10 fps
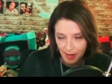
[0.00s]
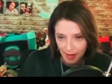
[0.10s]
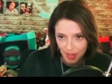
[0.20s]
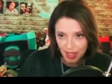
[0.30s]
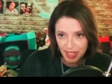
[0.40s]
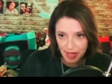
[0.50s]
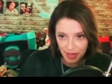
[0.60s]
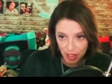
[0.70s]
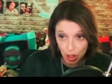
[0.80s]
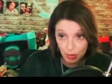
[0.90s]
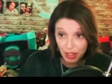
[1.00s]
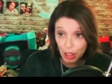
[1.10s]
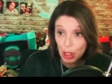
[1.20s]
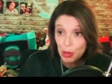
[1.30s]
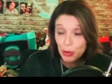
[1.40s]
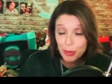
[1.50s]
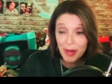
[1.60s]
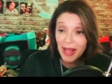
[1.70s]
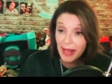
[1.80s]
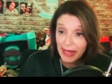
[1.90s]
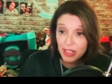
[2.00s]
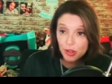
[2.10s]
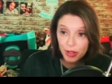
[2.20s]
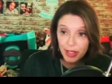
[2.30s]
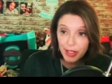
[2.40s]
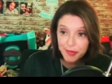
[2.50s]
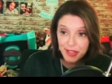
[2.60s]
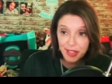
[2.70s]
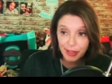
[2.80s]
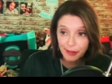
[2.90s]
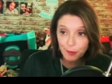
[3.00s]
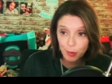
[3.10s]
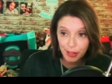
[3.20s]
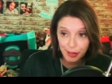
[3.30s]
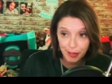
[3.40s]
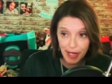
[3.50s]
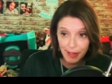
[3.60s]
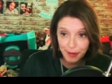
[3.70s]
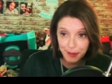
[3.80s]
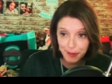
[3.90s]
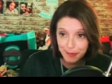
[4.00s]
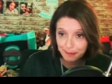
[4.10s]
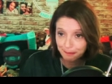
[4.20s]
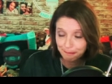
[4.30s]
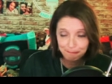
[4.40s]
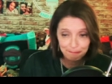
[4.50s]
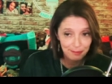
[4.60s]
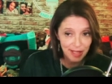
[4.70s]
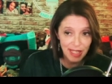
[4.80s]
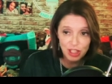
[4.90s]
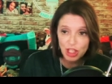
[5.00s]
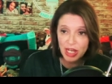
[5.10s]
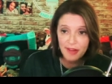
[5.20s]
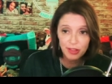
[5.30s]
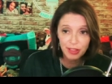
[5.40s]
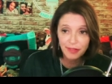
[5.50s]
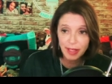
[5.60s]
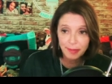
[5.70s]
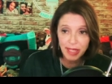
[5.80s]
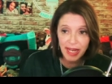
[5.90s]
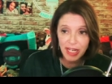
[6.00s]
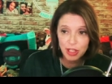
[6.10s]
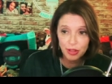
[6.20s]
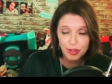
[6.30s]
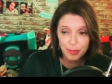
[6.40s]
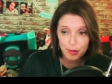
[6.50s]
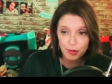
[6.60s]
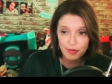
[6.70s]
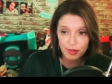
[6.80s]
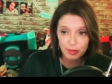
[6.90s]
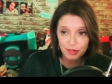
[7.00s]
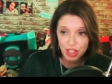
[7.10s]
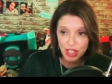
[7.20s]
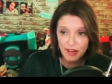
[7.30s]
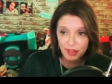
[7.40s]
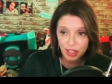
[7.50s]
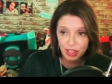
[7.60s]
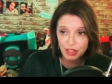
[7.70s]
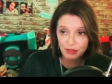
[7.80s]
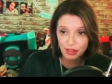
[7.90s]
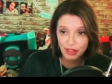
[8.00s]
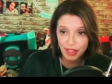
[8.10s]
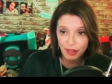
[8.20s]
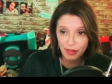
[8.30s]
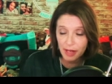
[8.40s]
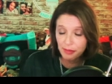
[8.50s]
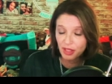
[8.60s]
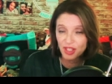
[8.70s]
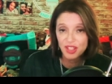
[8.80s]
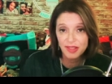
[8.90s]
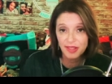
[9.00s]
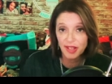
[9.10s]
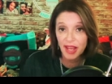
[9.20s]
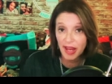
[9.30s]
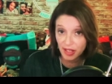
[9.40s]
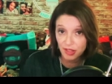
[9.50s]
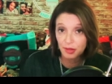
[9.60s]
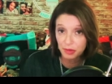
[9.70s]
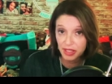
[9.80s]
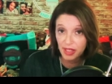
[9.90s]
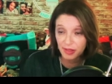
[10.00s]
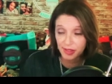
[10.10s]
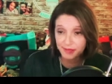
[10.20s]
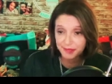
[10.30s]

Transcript: She said that she was accused by Angela of stealing $400 and she never lived up to Angela's approval. She never could do anything right because she said Angela would tell her.